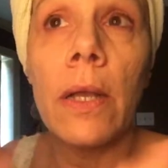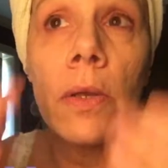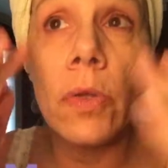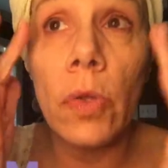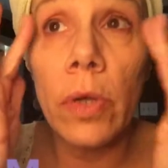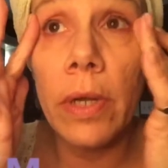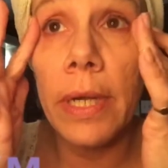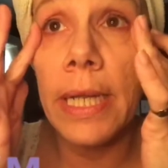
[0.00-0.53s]

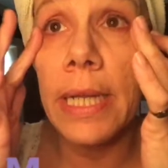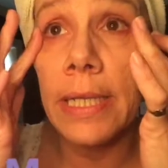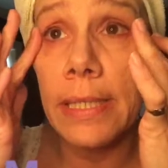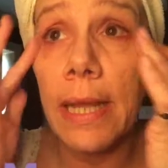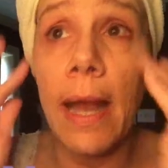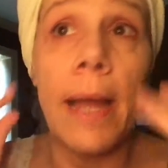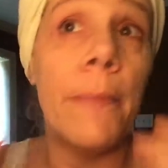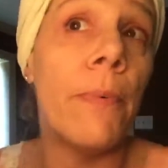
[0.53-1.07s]
glorious
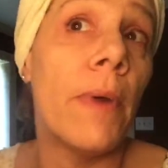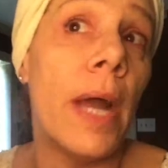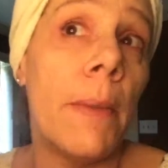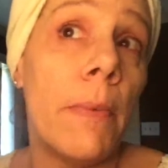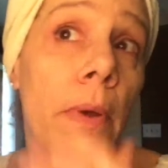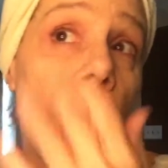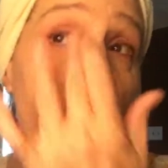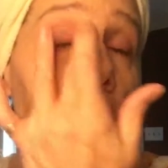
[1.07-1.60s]
eye
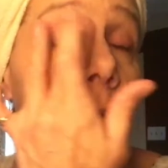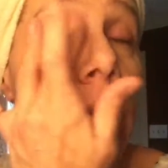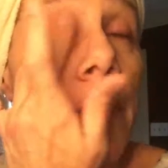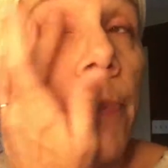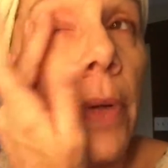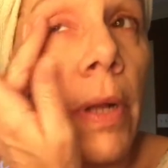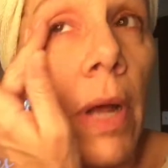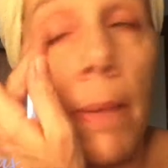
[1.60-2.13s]
primer I already
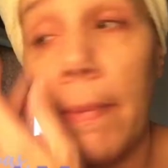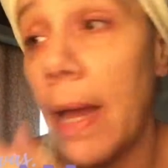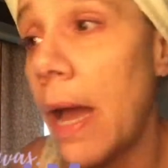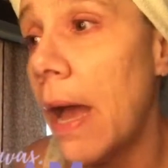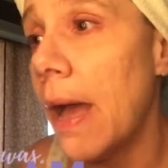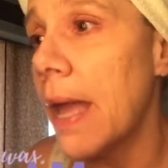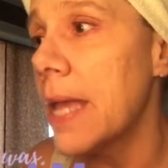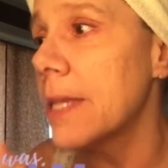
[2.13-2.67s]
put on my
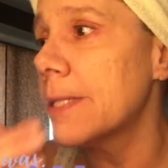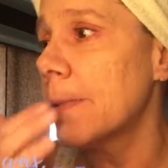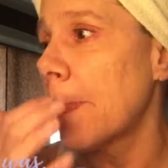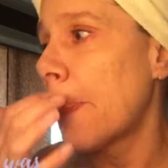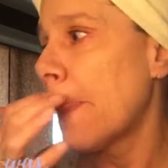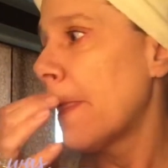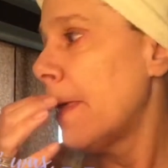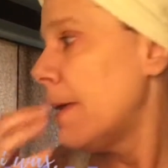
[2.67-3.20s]
eyes.
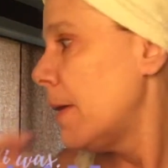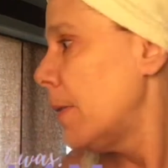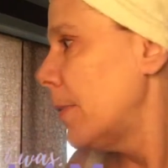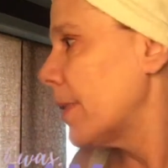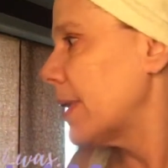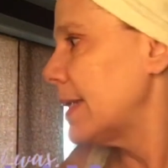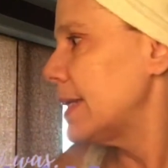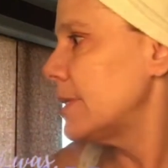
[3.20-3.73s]

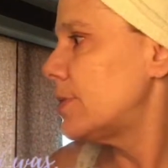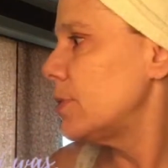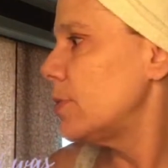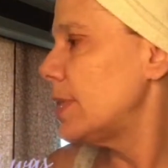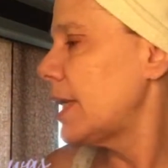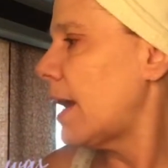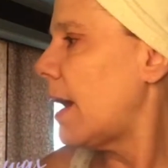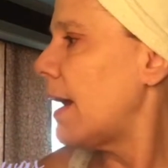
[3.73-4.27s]
We're gonna do
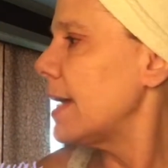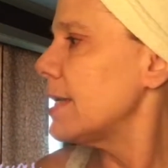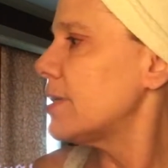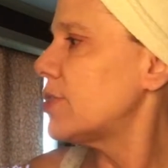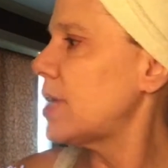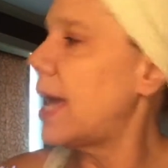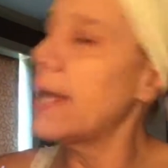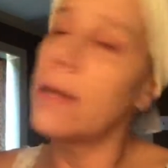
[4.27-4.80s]
the
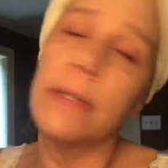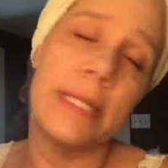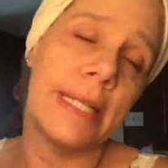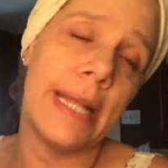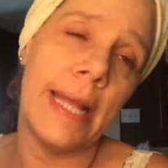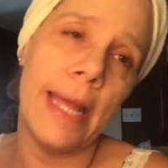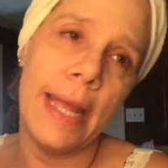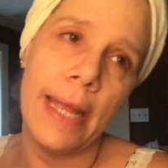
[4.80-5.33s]
eyeshadow
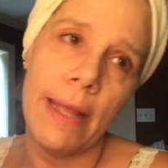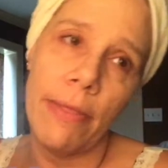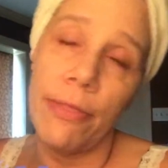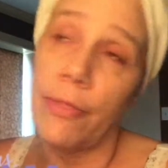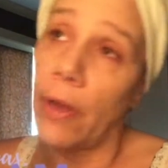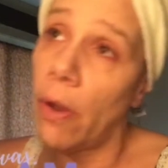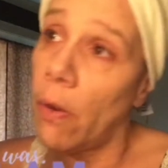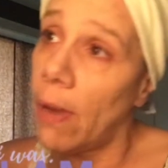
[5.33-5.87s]
today.
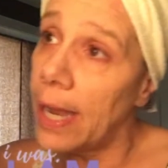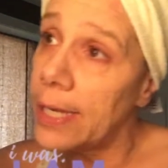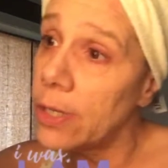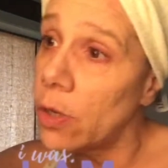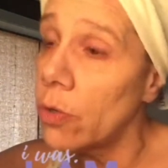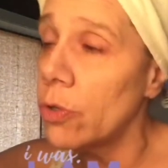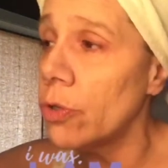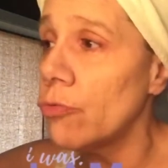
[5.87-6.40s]
Though I
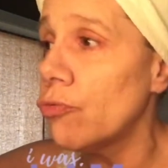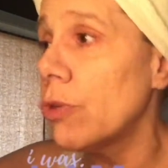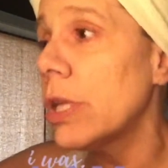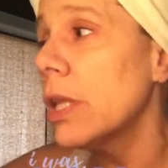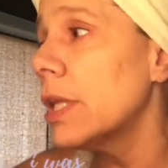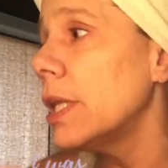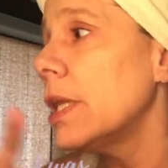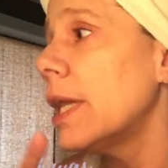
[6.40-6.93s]
don't
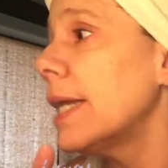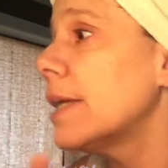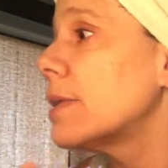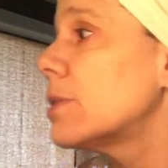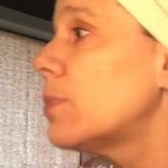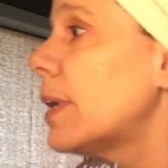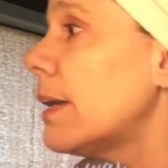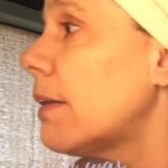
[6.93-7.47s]
really like
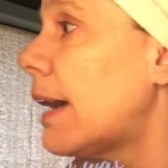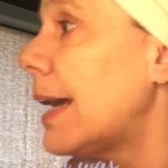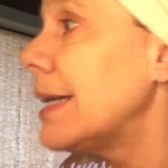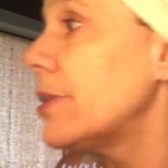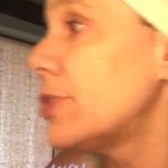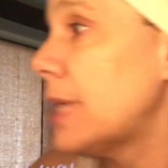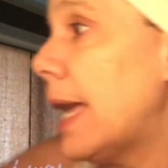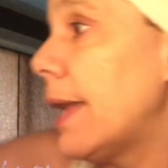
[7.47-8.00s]
to wear
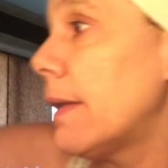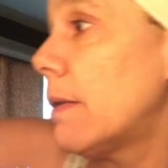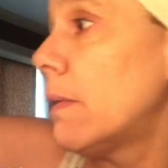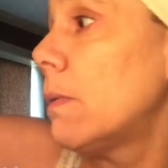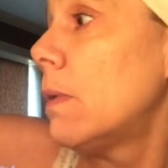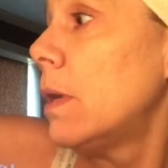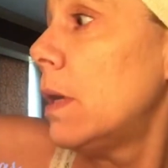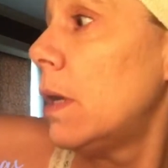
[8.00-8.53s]

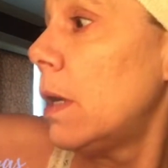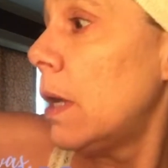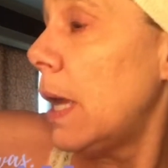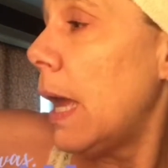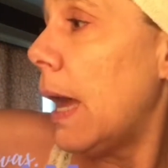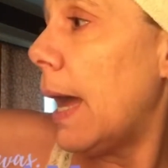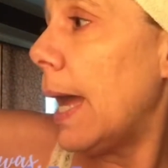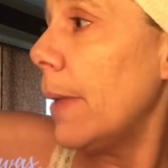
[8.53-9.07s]
eyeshadow,
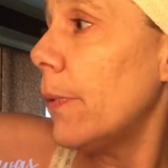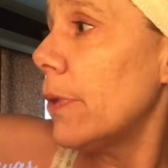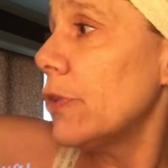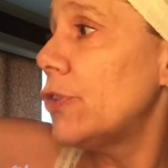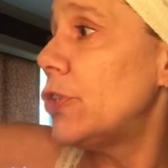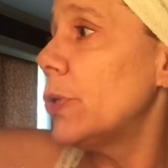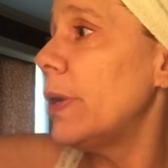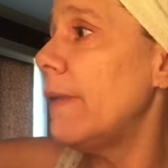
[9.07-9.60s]
I will
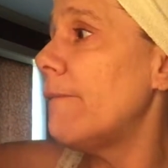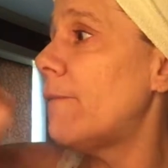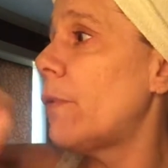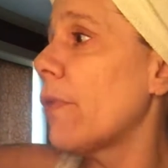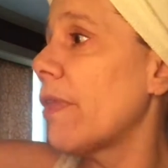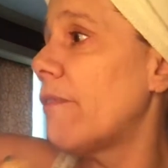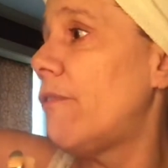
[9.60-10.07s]
do it for the